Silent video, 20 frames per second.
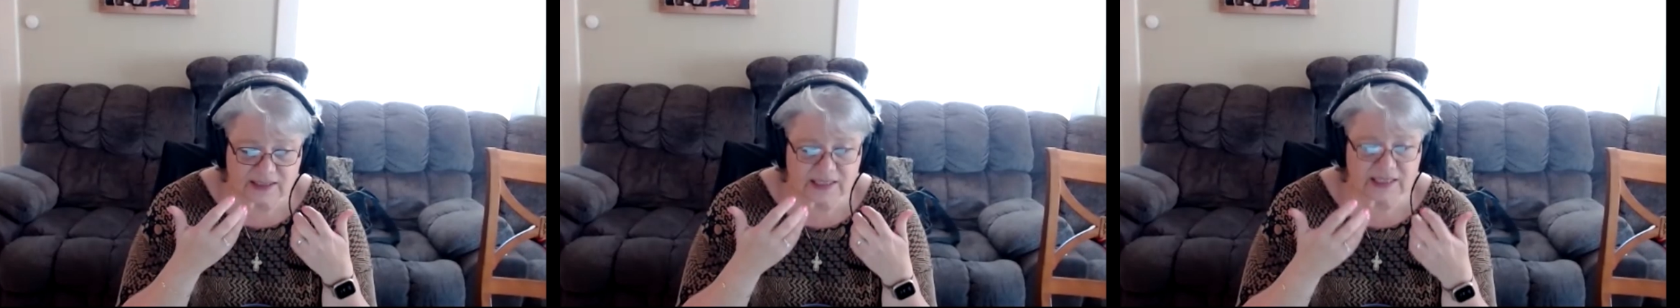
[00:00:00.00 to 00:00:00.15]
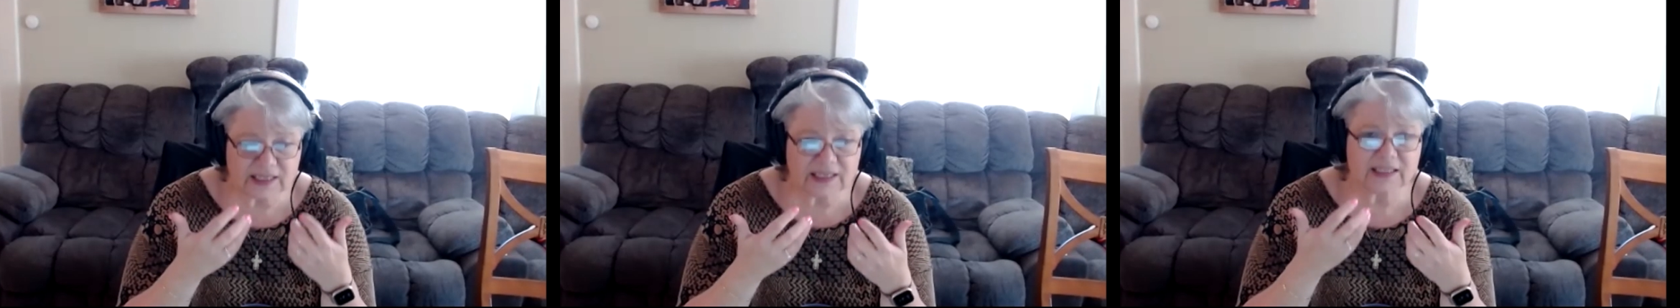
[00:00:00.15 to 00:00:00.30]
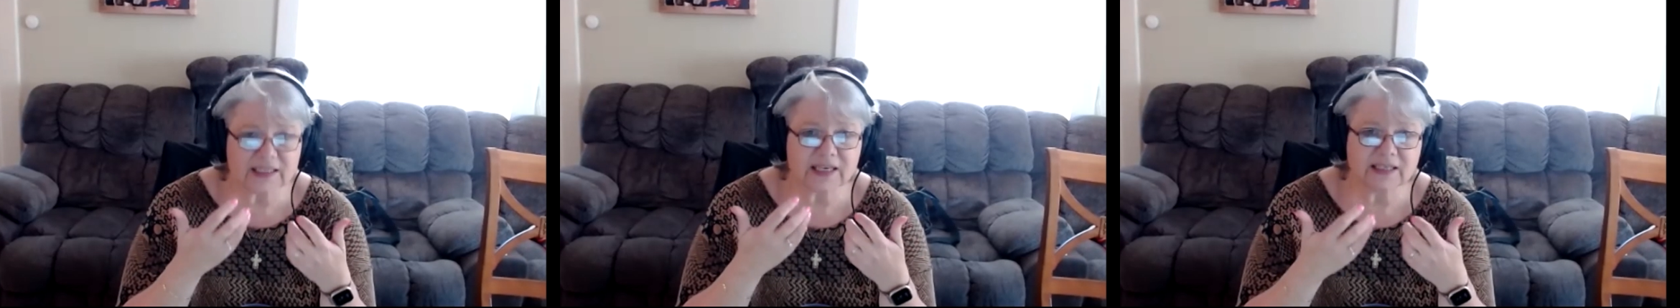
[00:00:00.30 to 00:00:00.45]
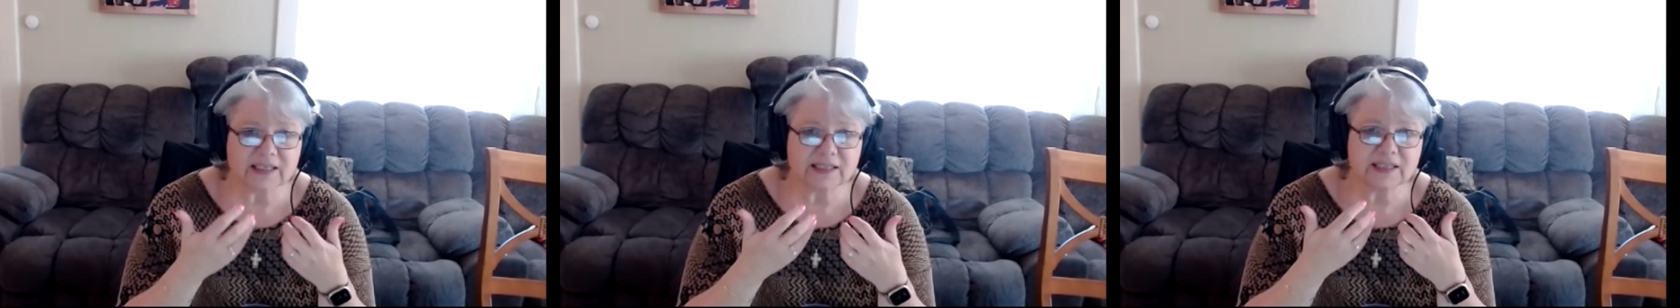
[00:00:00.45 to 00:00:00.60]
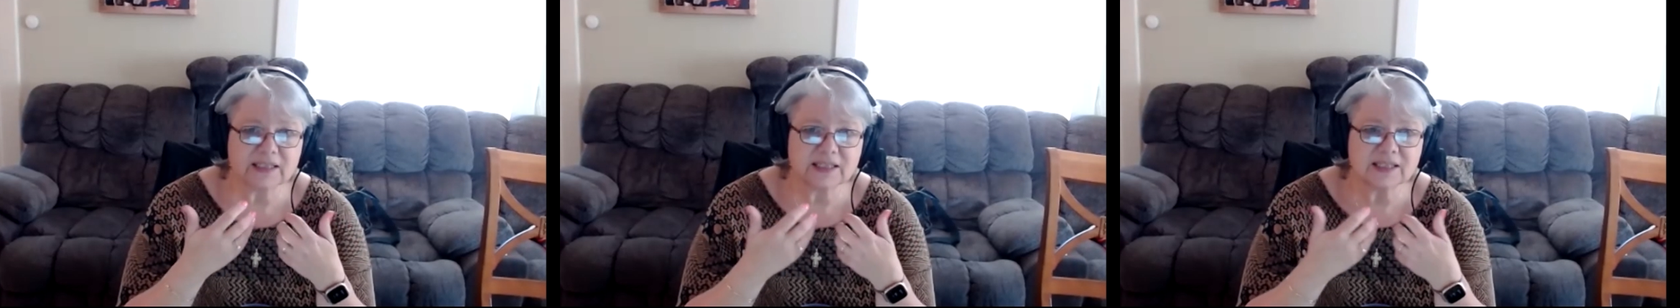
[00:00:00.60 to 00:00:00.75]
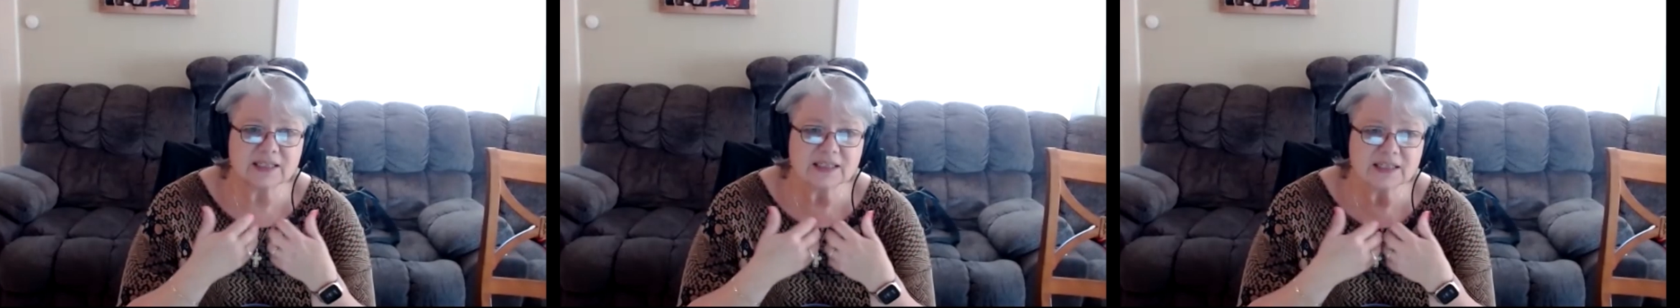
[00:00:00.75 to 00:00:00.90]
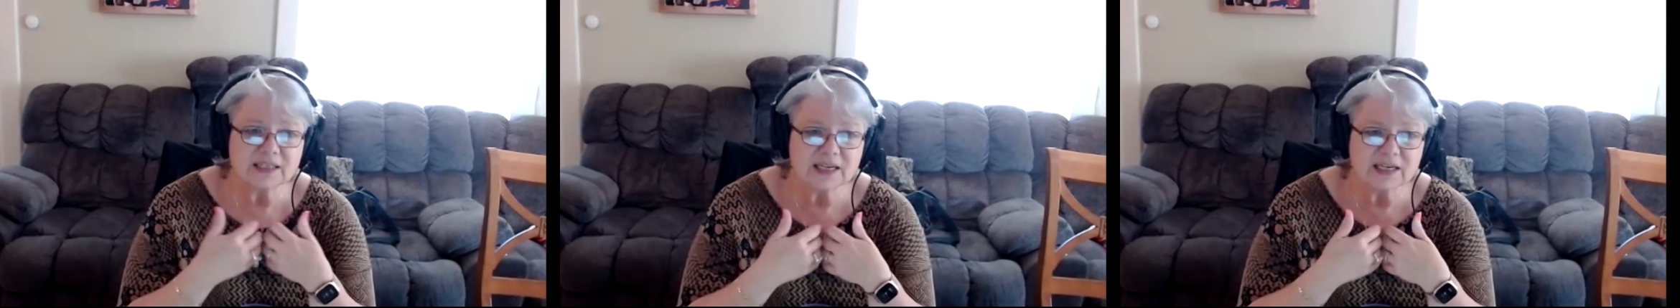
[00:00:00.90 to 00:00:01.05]

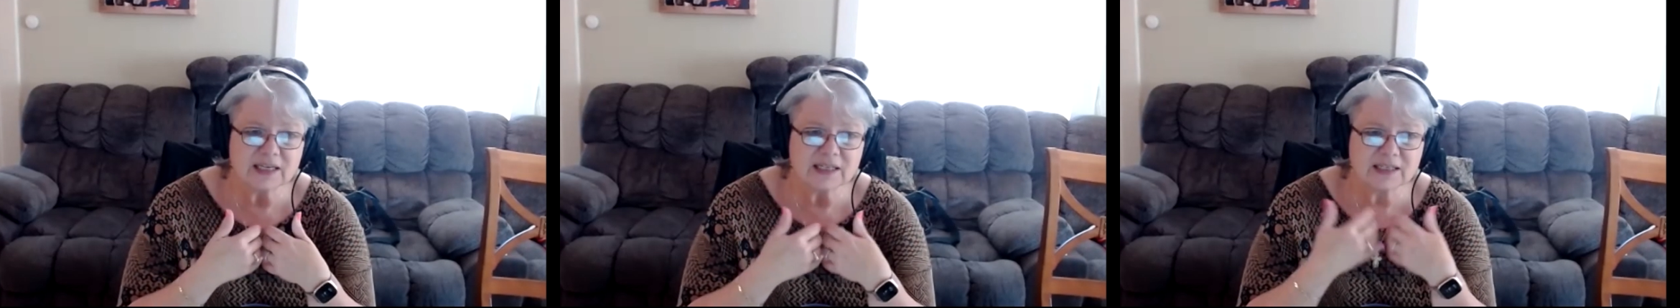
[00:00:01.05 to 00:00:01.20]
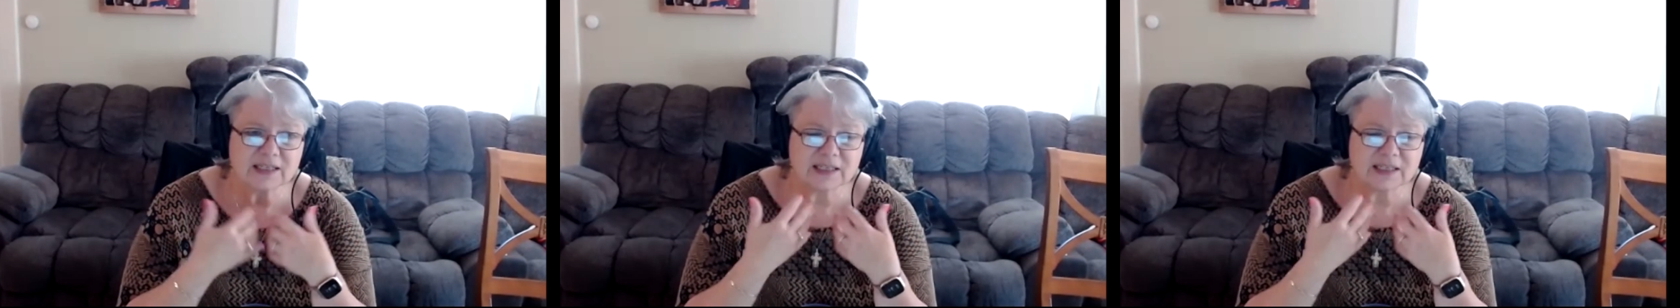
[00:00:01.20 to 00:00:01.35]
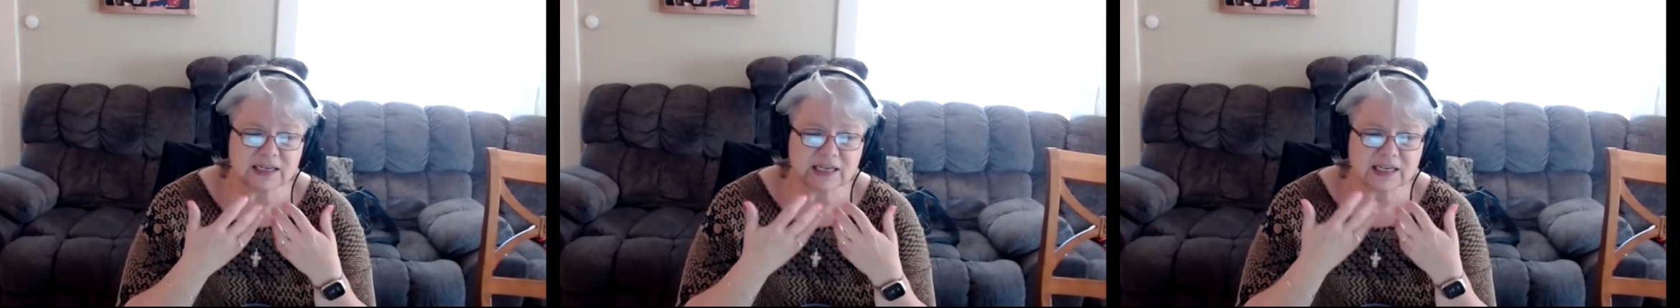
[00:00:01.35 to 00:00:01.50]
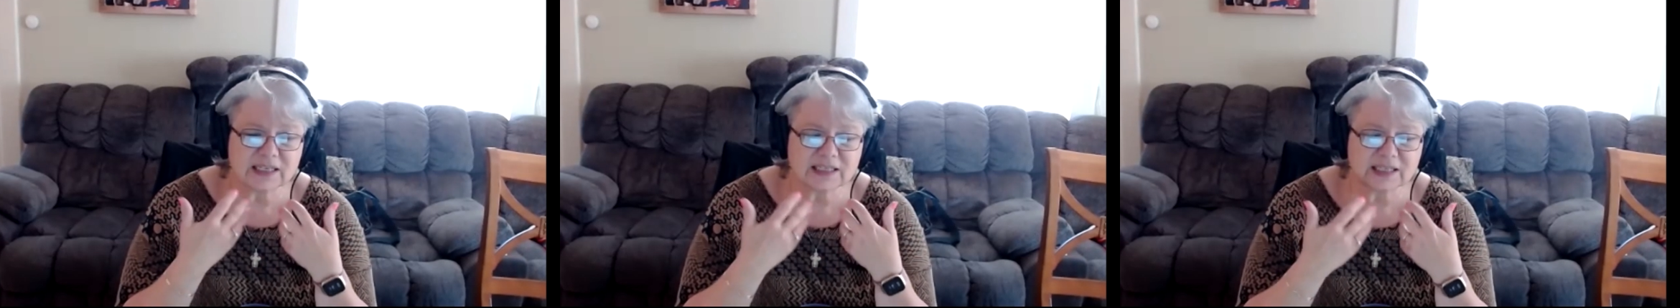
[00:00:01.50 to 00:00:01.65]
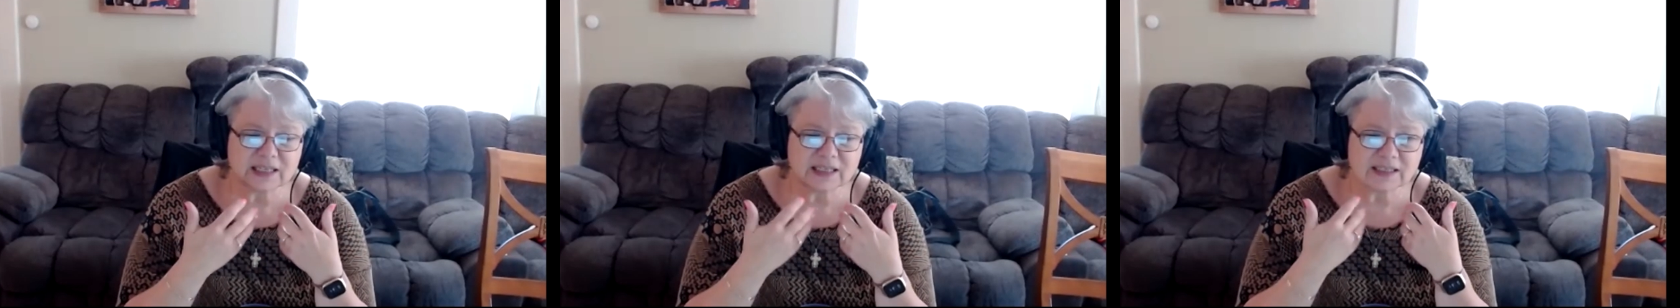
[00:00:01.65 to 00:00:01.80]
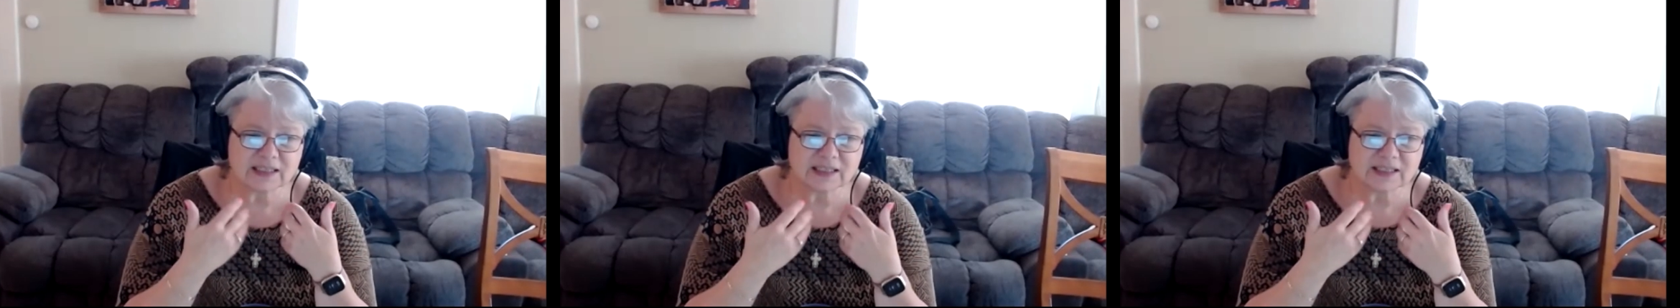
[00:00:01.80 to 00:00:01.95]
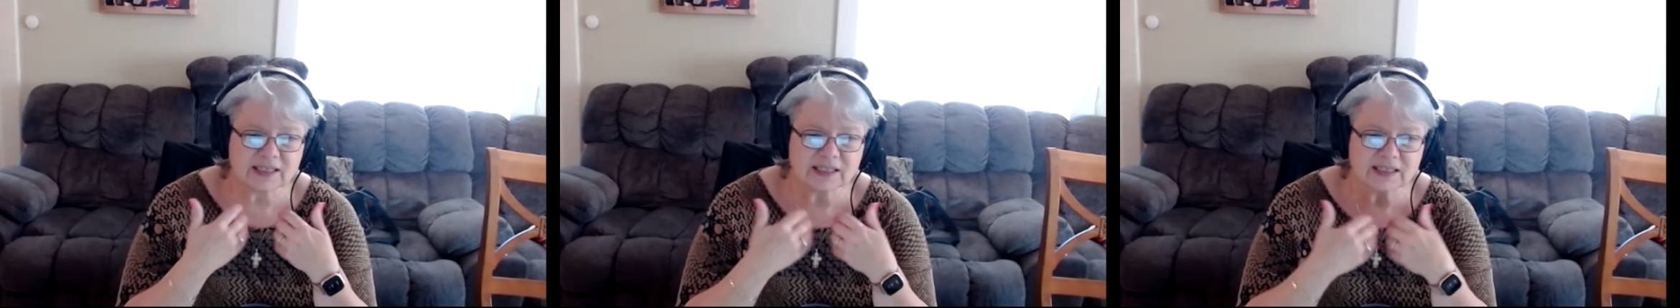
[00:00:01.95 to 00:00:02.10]

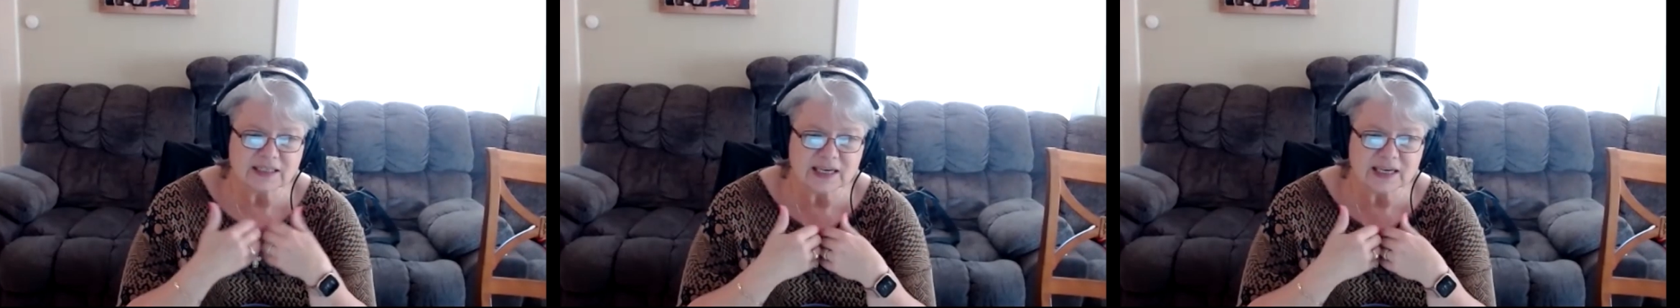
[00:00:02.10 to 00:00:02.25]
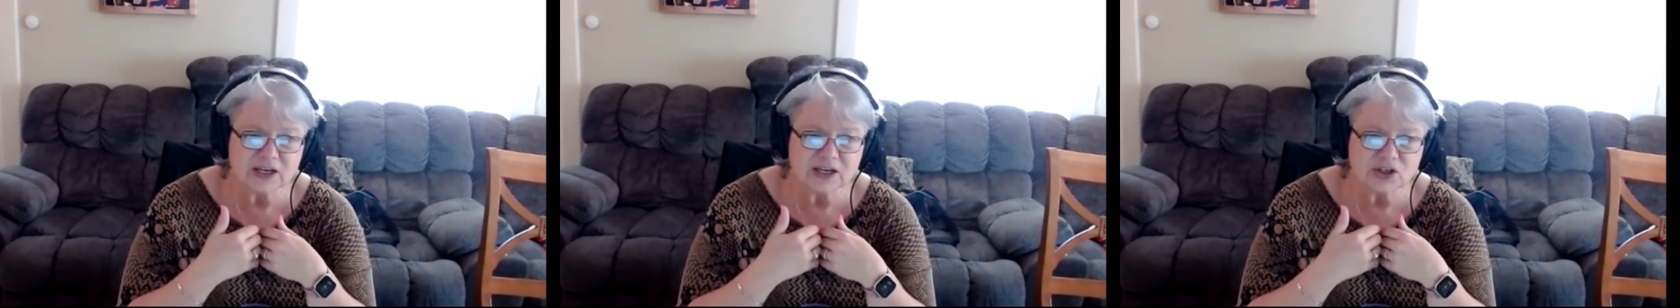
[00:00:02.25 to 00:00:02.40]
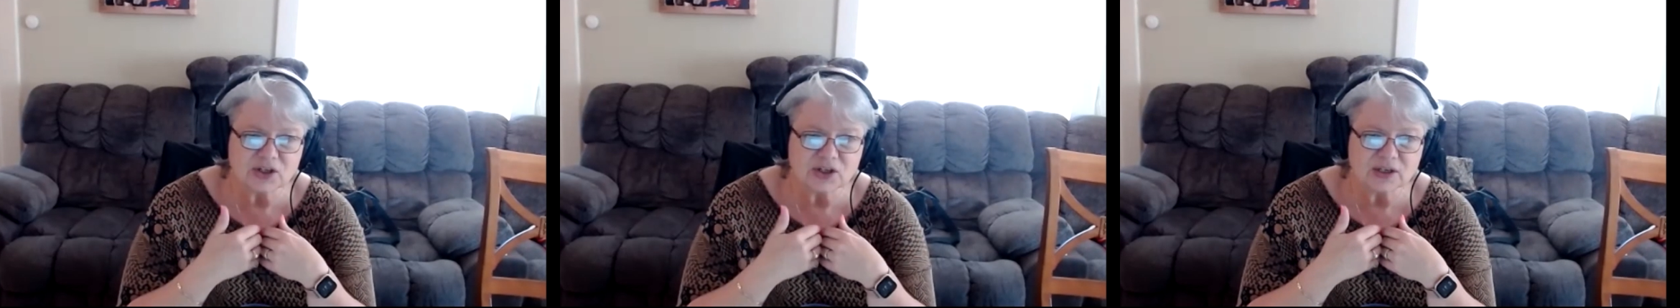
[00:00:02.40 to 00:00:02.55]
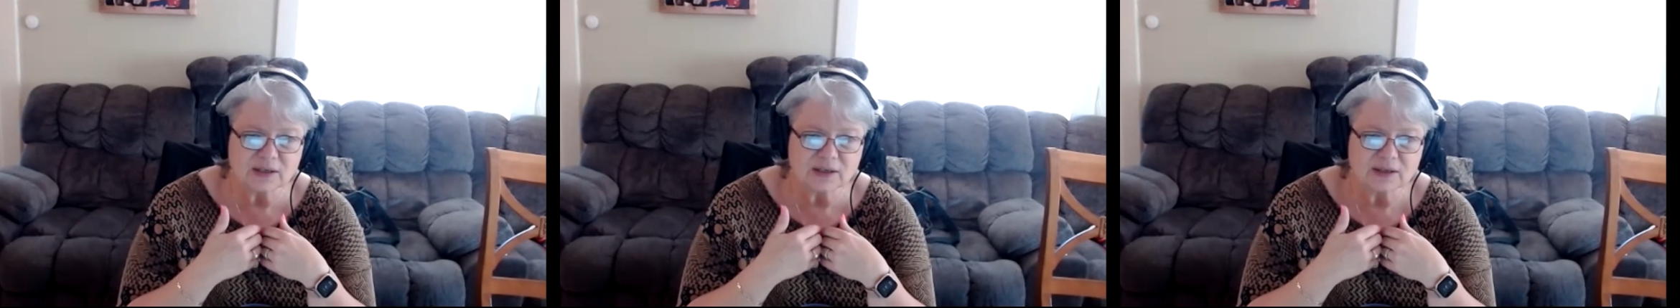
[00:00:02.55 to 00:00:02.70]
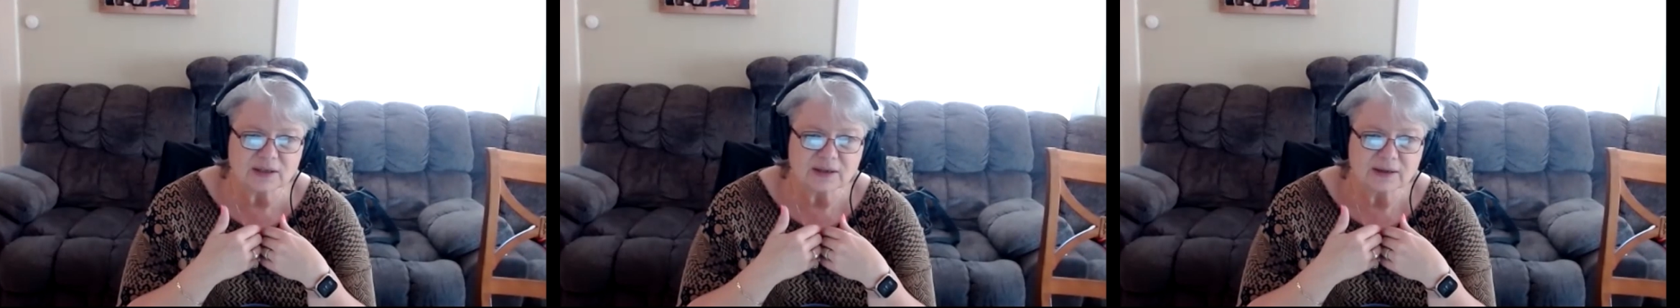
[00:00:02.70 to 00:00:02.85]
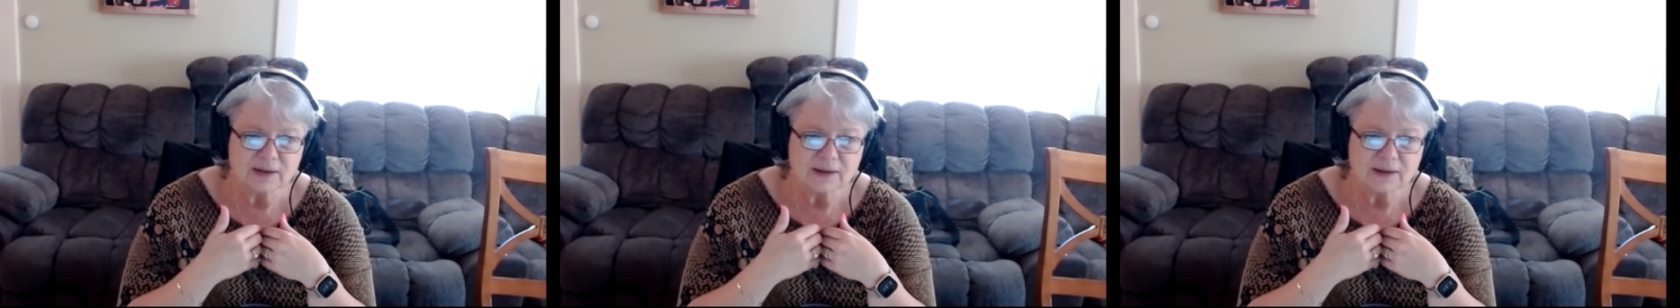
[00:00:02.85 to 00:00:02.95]
desensitization.